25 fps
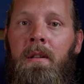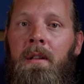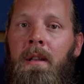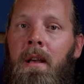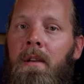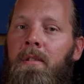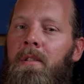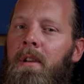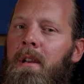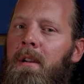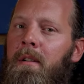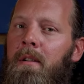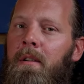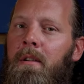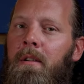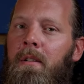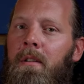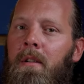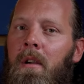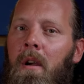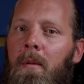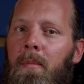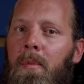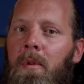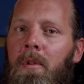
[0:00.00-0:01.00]
Now, there are a
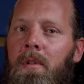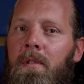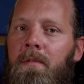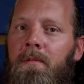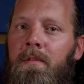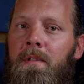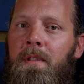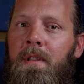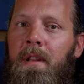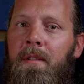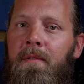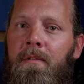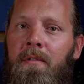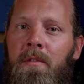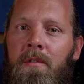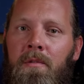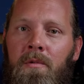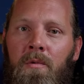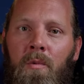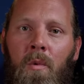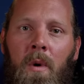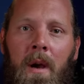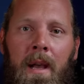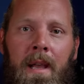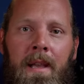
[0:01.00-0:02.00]
couple of
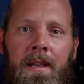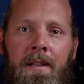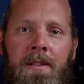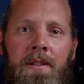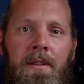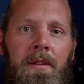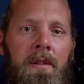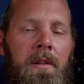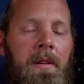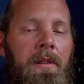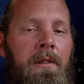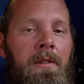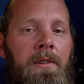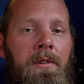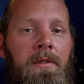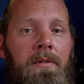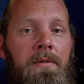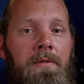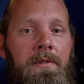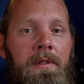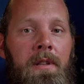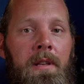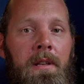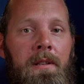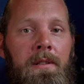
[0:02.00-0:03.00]
different ways you can
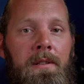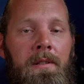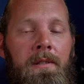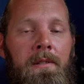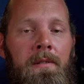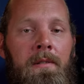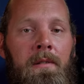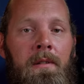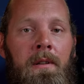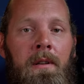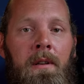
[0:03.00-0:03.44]
use this.